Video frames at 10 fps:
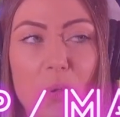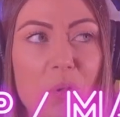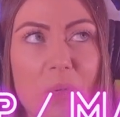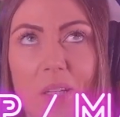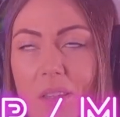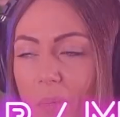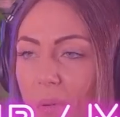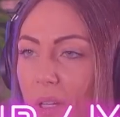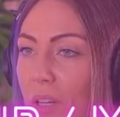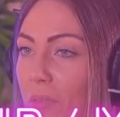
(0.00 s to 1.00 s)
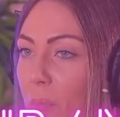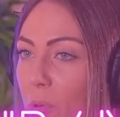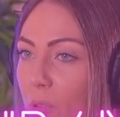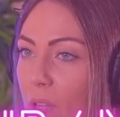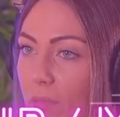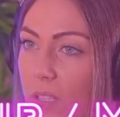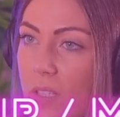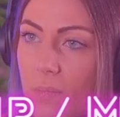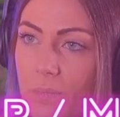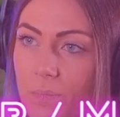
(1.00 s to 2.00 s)
Yeah, because everyone wants to
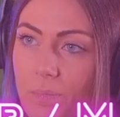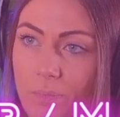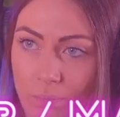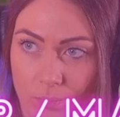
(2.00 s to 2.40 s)
feel appreciated.